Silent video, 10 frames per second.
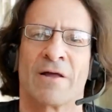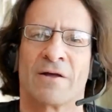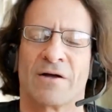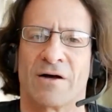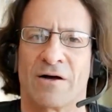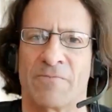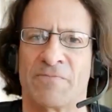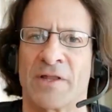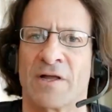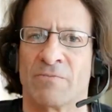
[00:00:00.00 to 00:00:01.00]
But
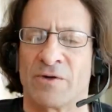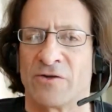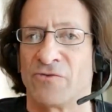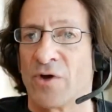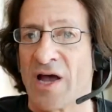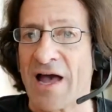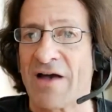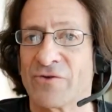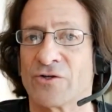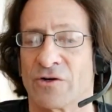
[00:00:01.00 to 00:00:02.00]
if you
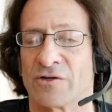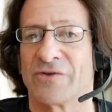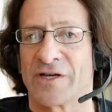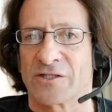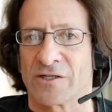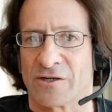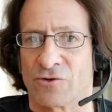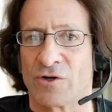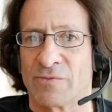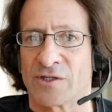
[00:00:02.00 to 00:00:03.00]
haven't got a vesting
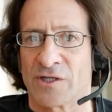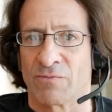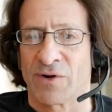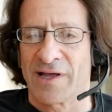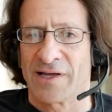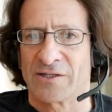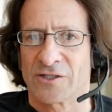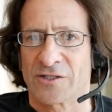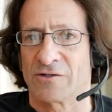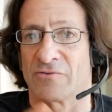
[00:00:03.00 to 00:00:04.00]
agreement in
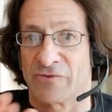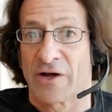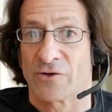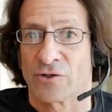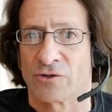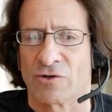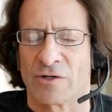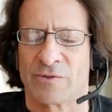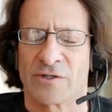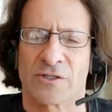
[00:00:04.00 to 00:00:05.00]
place, a founder
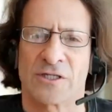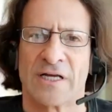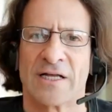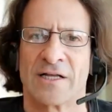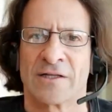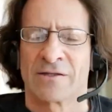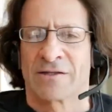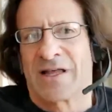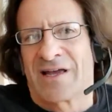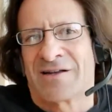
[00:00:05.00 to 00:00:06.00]
agreement,
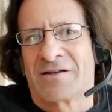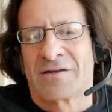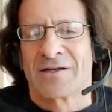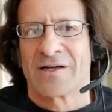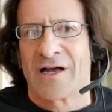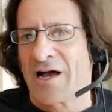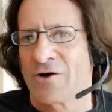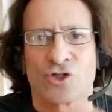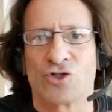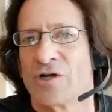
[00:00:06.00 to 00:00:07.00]
then how
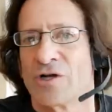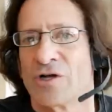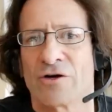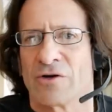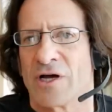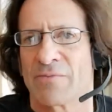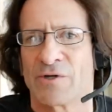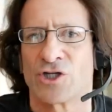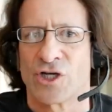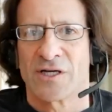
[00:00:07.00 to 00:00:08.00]
do you know how many
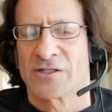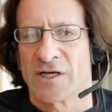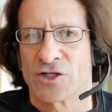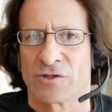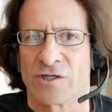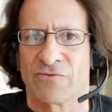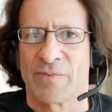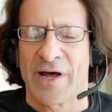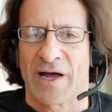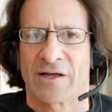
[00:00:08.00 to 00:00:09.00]
shares they should give
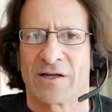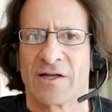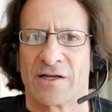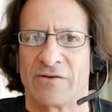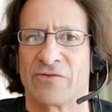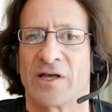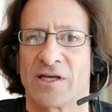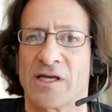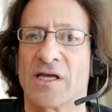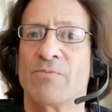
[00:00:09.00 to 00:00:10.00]
back? If they
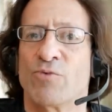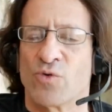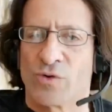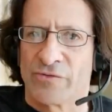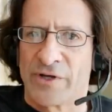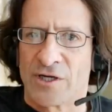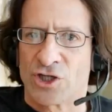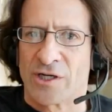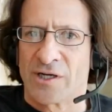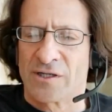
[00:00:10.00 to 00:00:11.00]
keep all of their
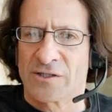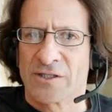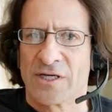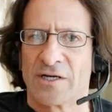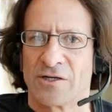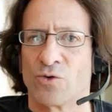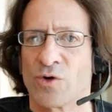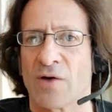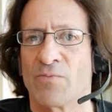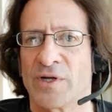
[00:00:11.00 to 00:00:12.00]
shares, your
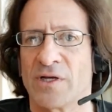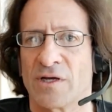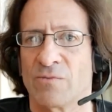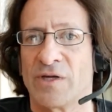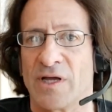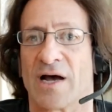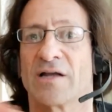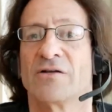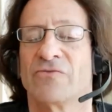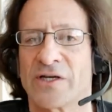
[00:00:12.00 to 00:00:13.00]
company can be
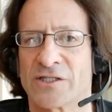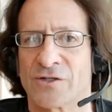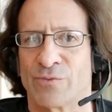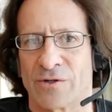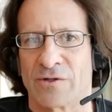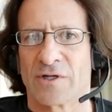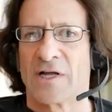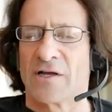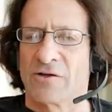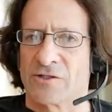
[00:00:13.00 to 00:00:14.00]
uninvestable,
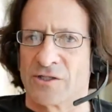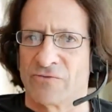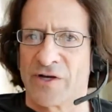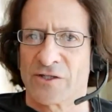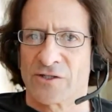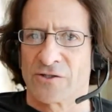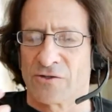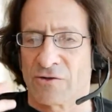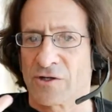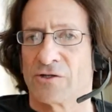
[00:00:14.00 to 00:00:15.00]
because investors are
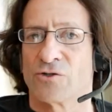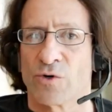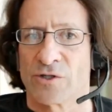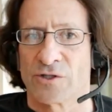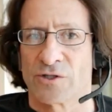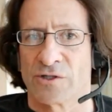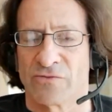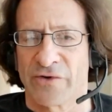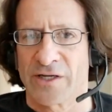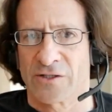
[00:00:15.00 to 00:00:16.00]
not going to want to
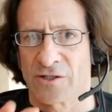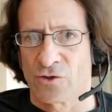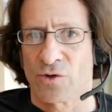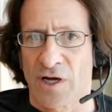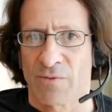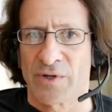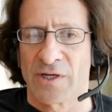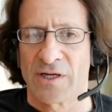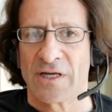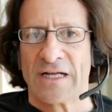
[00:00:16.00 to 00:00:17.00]
invest in your
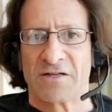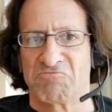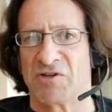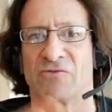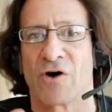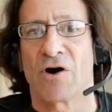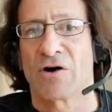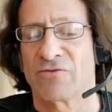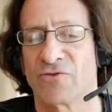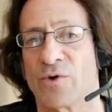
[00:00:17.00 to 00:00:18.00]
company if
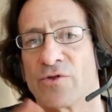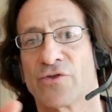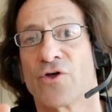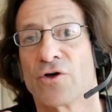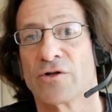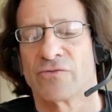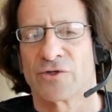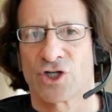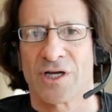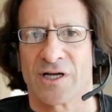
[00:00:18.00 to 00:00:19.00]
half or a third of the
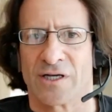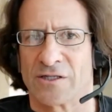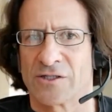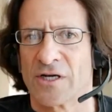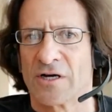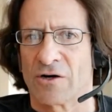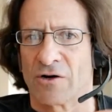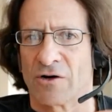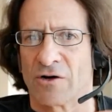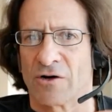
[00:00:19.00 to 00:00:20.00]
shares
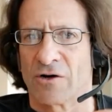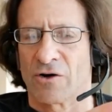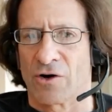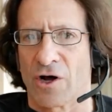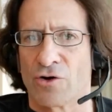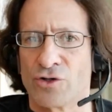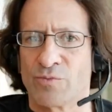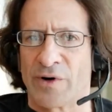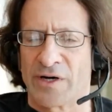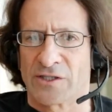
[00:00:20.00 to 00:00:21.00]
are owned
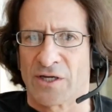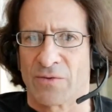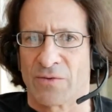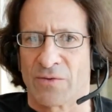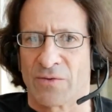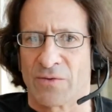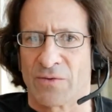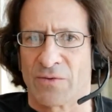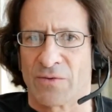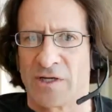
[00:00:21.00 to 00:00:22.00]
by somebody
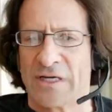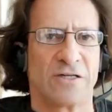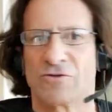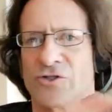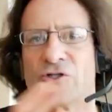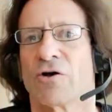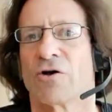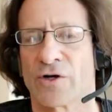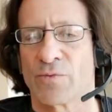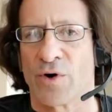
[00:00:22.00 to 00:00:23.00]
who's no
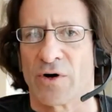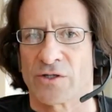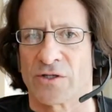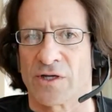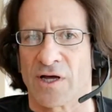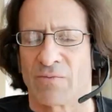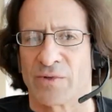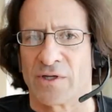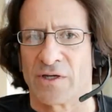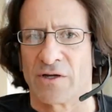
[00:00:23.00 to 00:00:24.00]
longer part of the
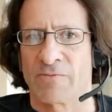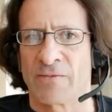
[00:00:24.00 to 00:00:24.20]
company.